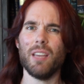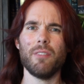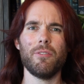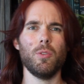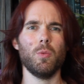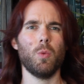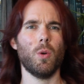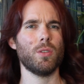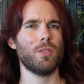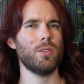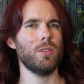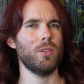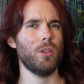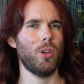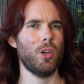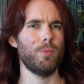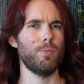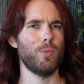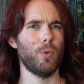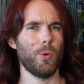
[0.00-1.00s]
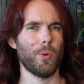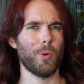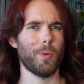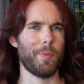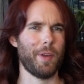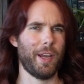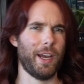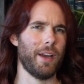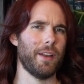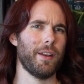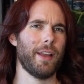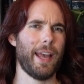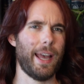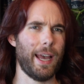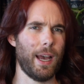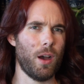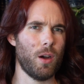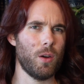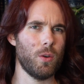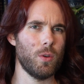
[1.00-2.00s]
if you want to learn more about
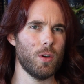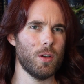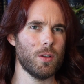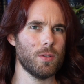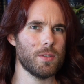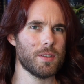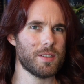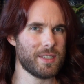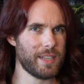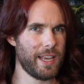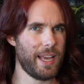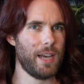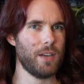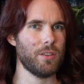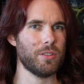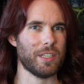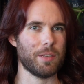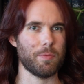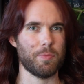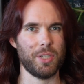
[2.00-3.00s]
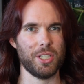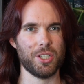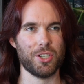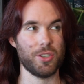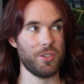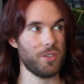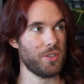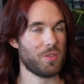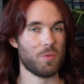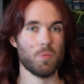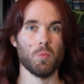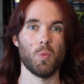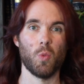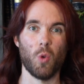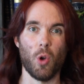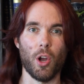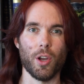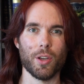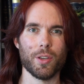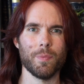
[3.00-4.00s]
how sound and pitches
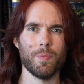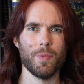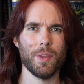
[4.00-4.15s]
work.